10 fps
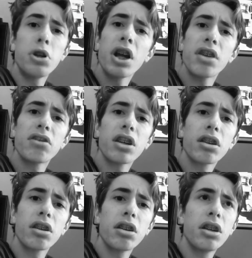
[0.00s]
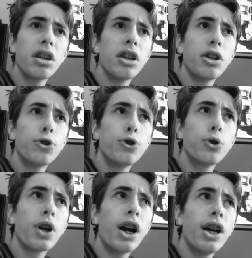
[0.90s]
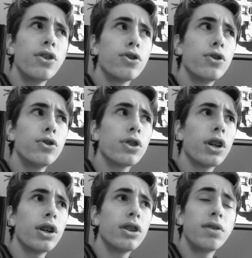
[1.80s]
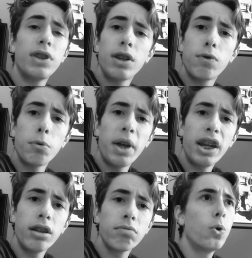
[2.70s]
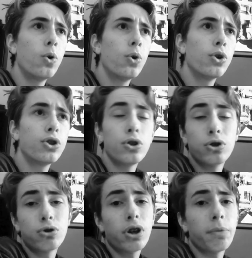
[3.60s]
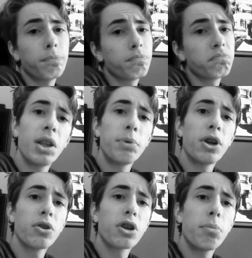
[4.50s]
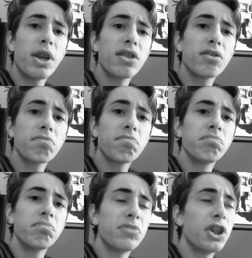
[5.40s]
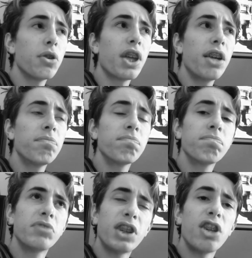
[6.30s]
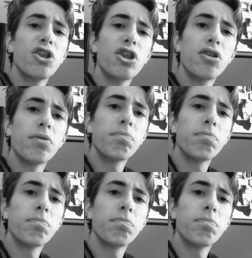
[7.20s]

What do you guys think? Do you guys use uh, DVD formatting or do you stream? Let me know in the comments. Until then, stay tuned.